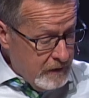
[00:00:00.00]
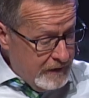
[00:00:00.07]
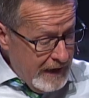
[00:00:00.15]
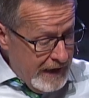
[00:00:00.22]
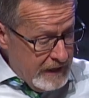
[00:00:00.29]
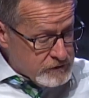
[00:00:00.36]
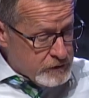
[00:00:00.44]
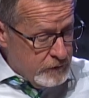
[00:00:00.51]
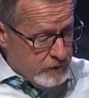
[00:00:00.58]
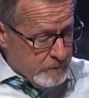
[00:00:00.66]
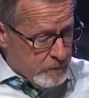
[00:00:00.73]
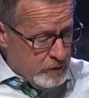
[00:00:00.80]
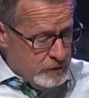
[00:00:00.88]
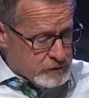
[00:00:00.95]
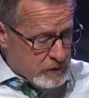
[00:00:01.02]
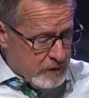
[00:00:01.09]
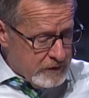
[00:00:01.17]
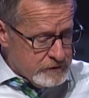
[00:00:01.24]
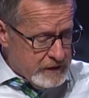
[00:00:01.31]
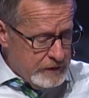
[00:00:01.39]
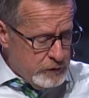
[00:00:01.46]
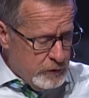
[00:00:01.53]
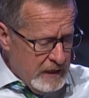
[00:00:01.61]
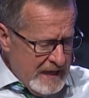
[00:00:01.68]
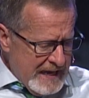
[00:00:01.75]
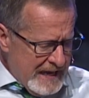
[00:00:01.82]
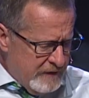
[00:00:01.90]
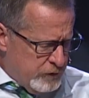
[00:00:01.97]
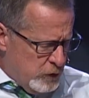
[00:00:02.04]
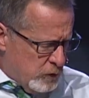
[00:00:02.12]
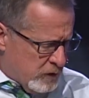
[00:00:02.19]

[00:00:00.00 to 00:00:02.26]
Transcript: to ask you," the producer continued, "if you